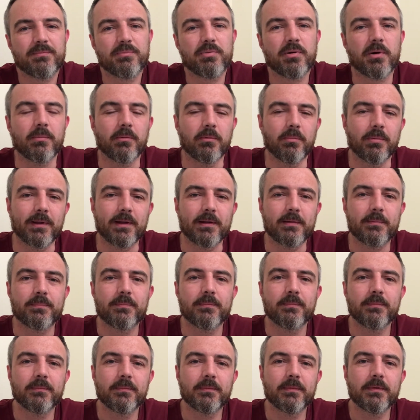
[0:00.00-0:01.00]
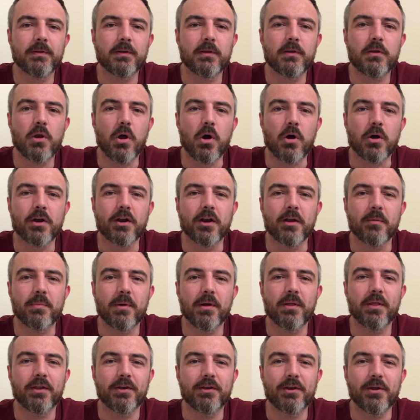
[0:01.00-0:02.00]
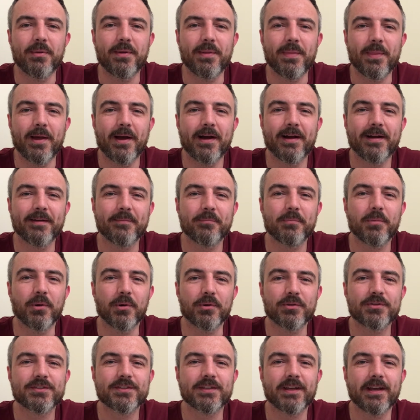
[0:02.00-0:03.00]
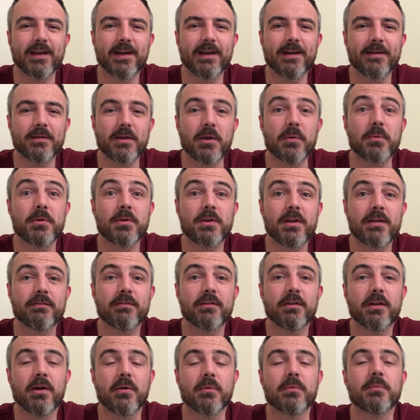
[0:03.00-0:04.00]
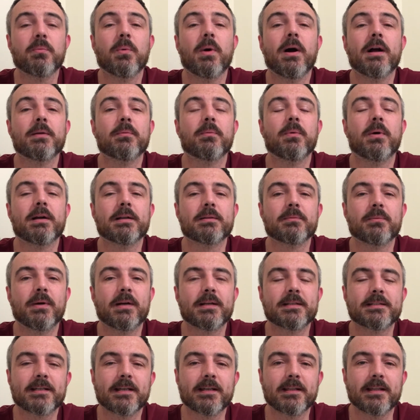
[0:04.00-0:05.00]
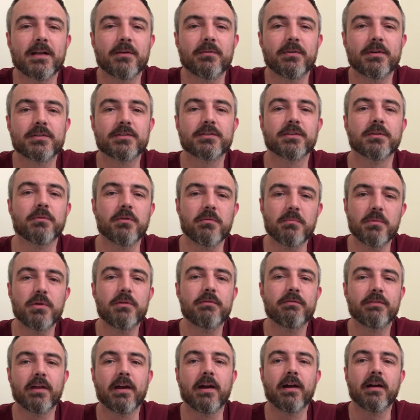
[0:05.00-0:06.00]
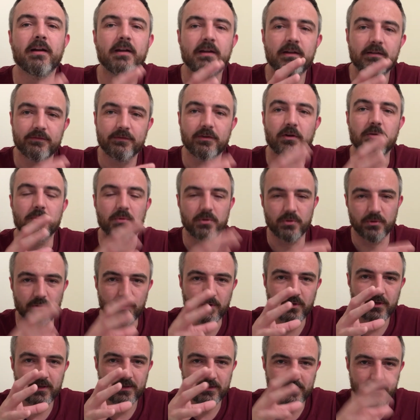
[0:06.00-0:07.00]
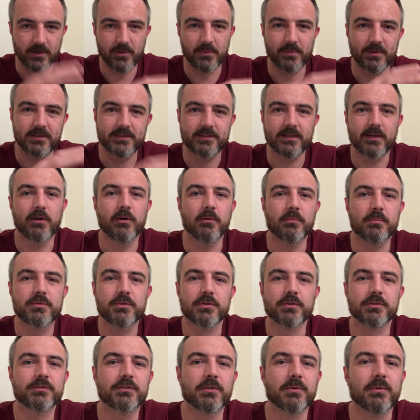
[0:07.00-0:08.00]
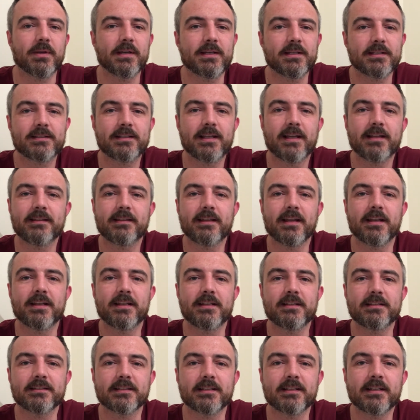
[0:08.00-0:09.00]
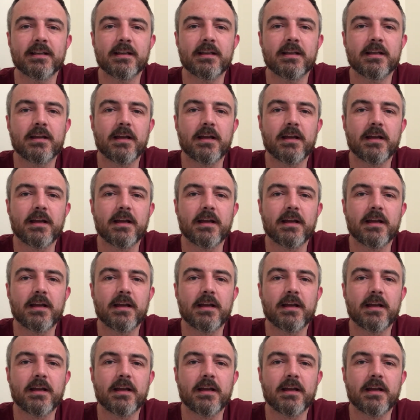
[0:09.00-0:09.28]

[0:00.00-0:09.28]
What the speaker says: Probably not going to bother doing that, but you never know. Why take that risk? So remove that from your Kodi setup. Just do it. It's dead easy.